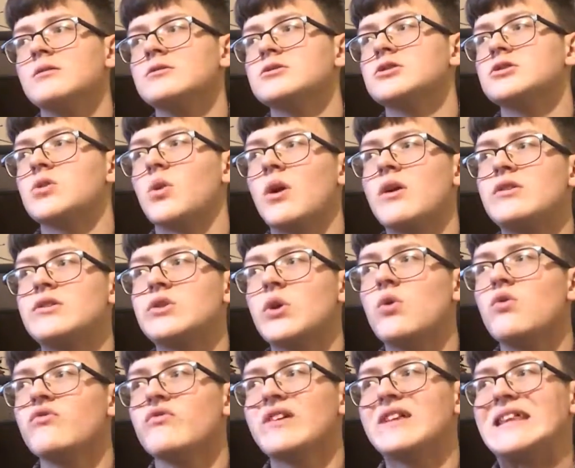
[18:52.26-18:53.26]
so I
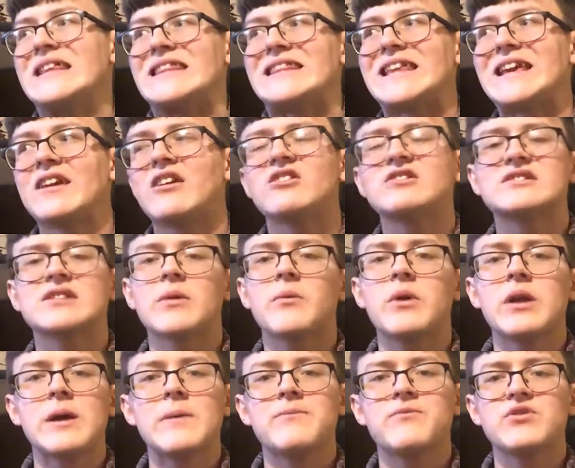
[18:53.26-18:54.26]
don't really think I'll set
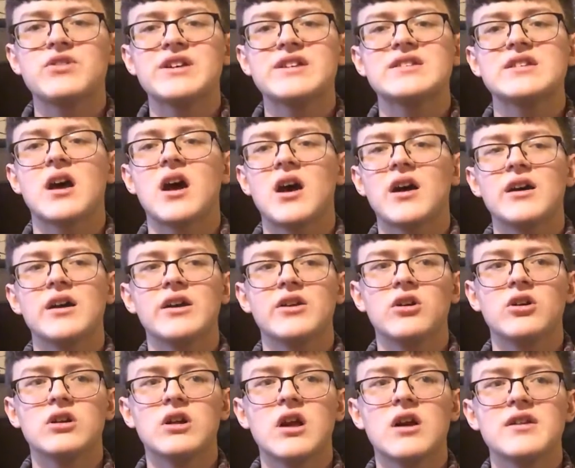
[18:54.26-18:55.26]
one up for this, in
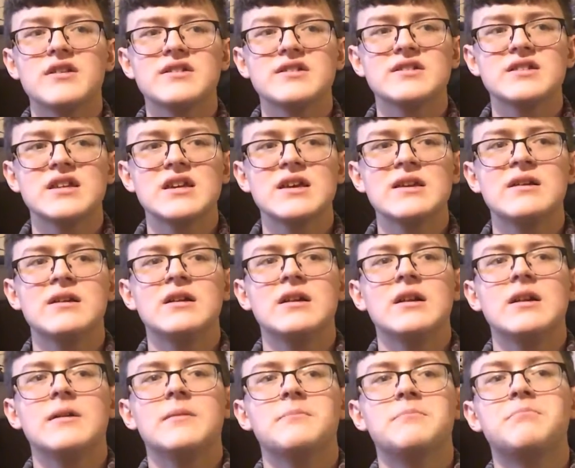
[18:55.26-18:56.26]
all honesty.
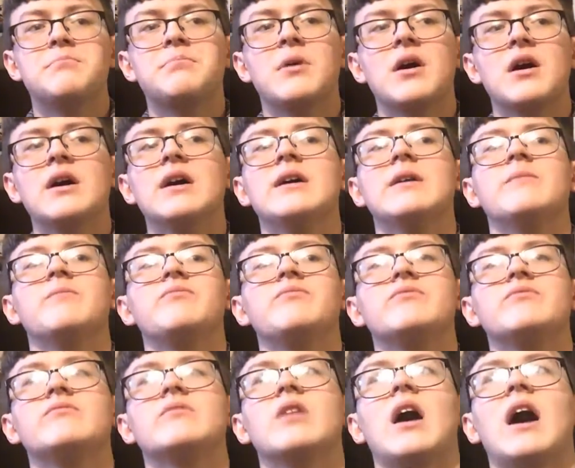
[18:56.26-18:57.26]
But
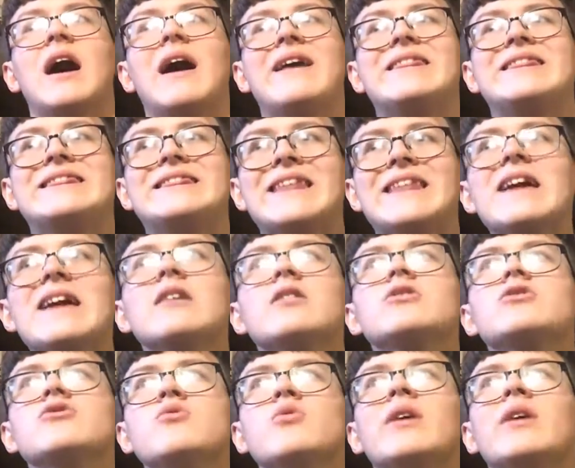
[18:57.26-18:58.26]
I
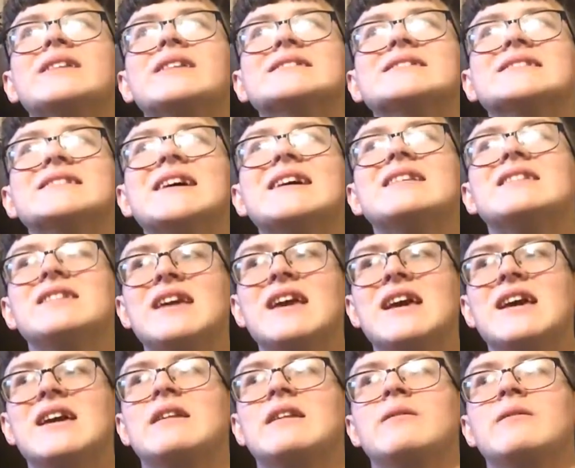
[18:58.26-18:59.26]
think you can send
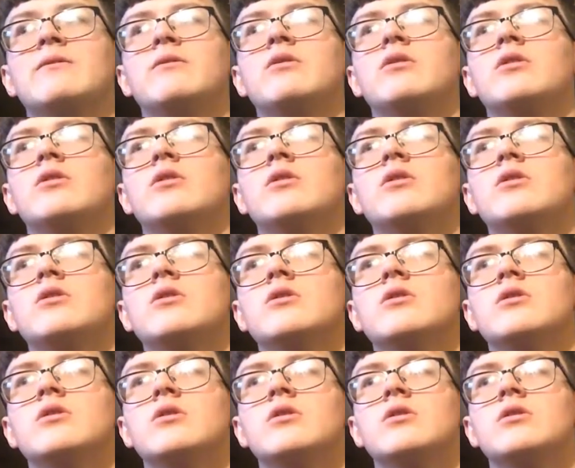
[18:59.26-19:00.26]
in,
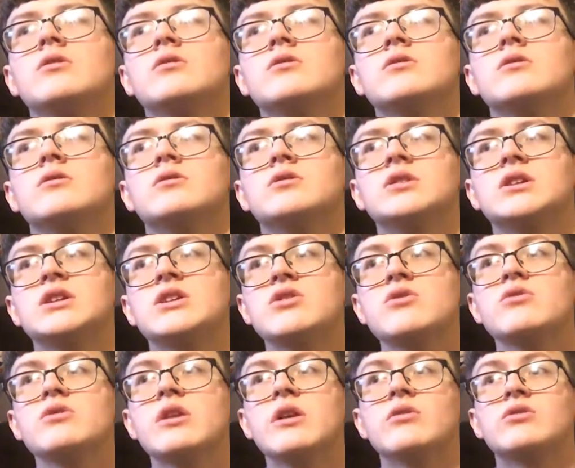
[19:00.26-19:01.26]

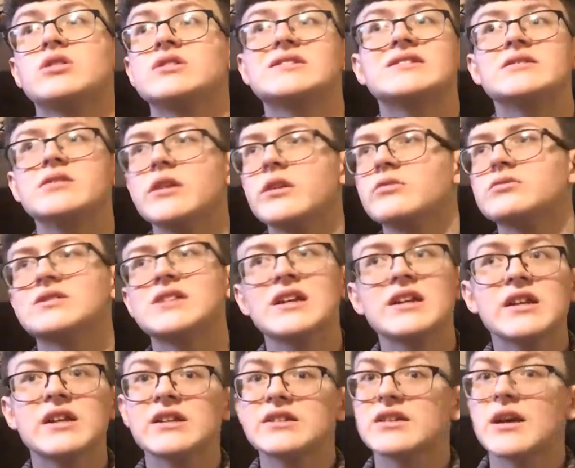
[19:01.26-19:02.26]
send in a